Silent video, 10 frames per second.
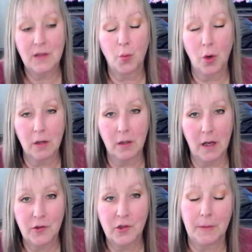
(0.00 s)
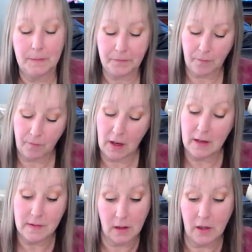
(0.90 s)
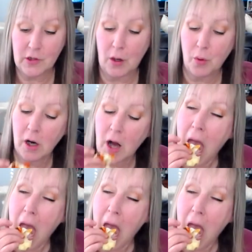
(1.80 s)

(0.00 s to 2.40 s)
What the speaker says: work lunch, his lunch at work.